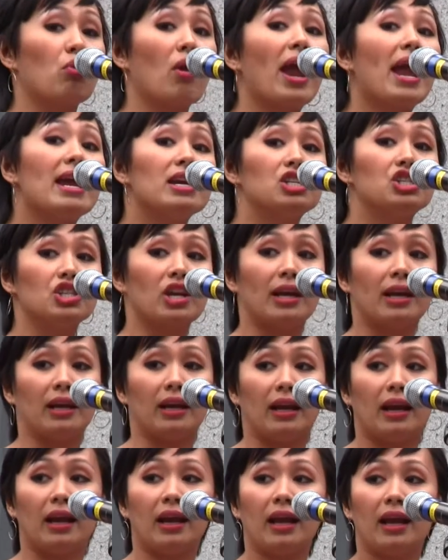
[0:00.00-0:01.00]
raging,
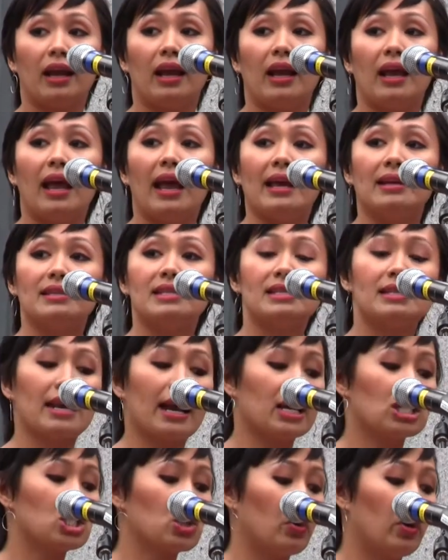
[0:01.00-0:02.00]
and
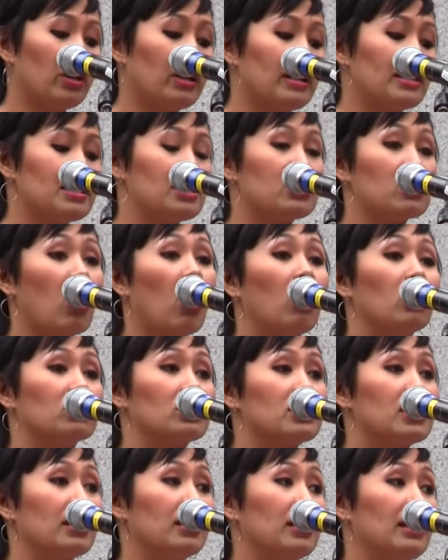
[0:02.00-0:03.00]
sexual
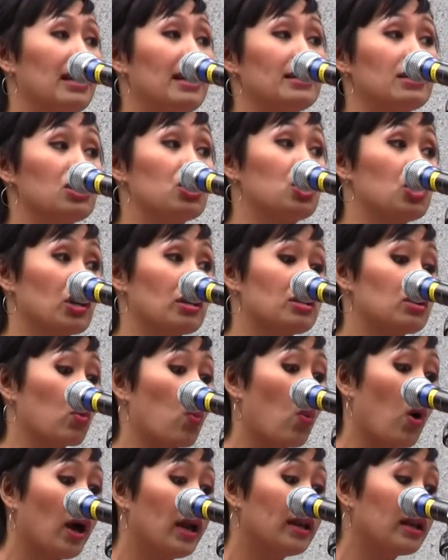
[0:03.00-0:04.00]
assault is just
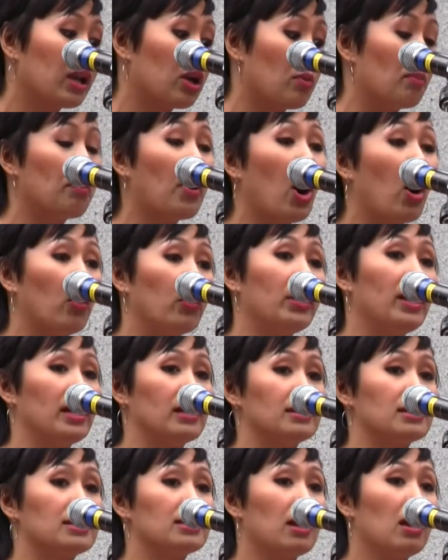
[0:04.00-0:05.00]
one
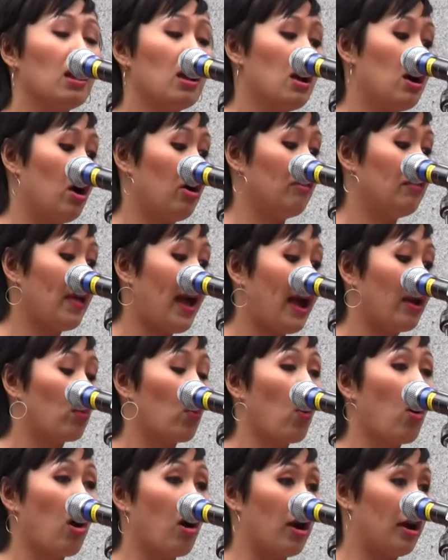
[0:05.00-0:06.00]
component of that
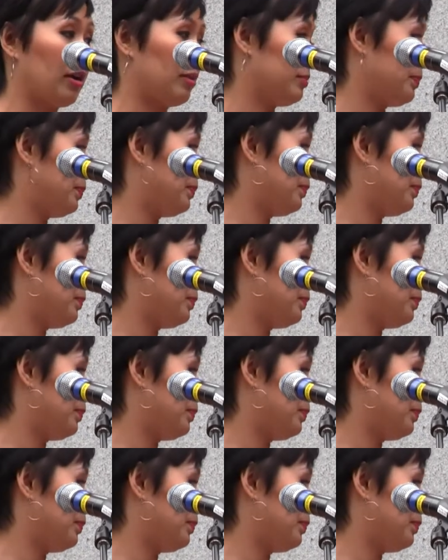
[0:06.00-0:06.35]
war.